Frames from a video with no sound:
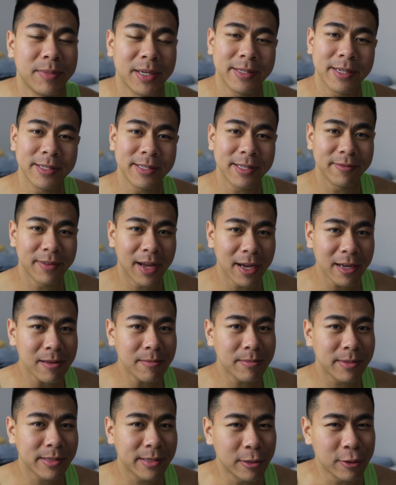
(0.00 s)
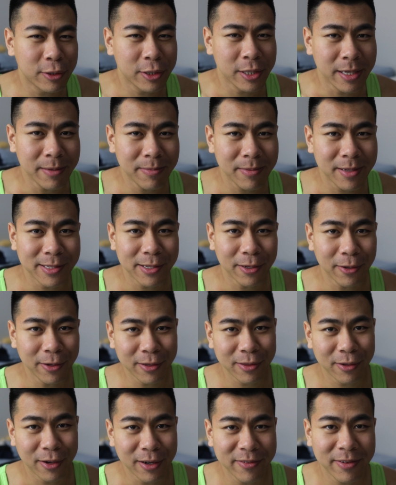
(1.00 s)
But since the vacuum's so cheap, it's only
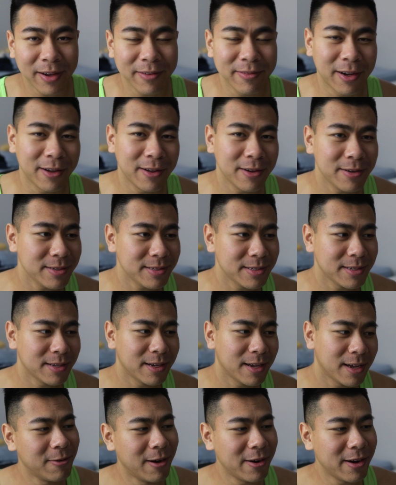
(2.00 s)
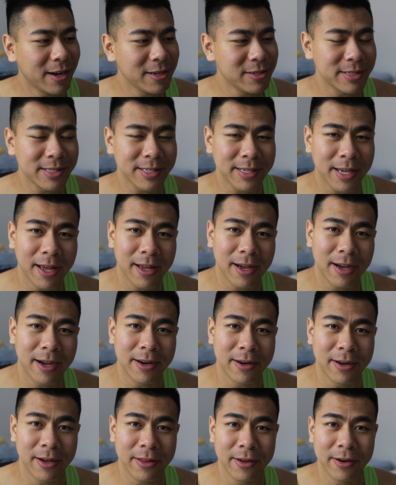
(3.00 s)
$35, why don't I just get
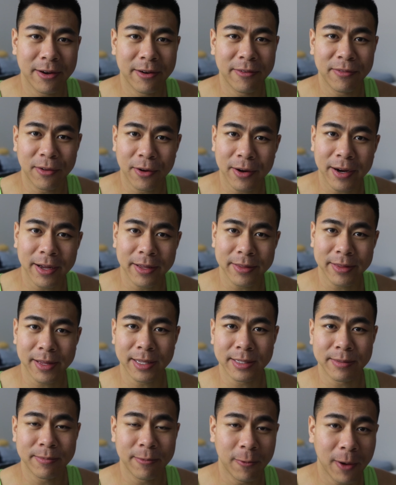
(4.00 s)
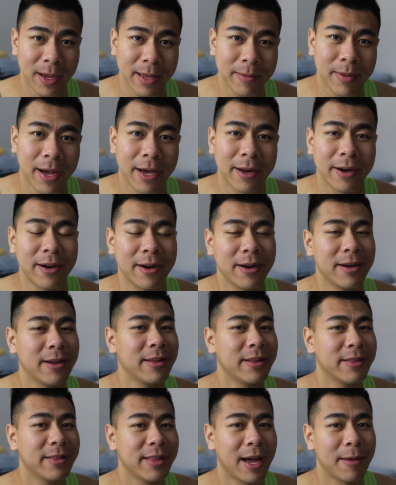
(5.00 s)
another floor head that's way better,
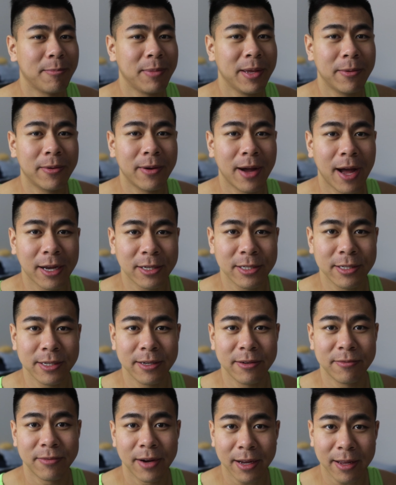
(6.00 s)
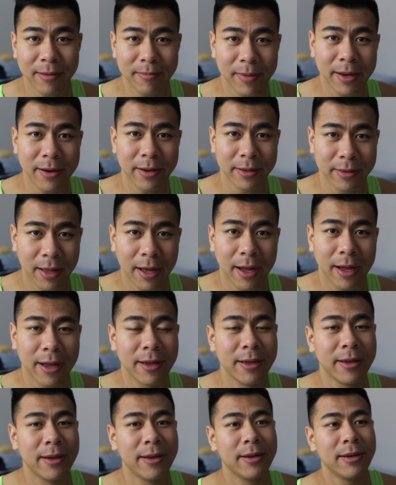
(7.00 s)
that people actually recommend a lot?
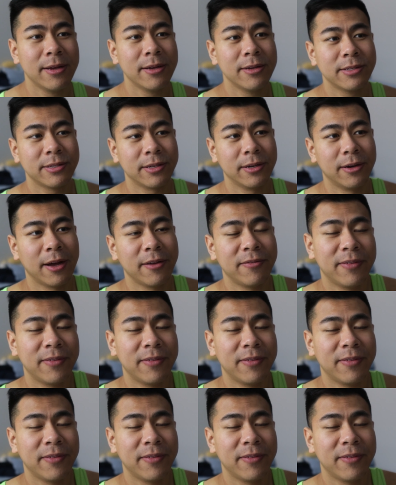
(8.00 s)
So I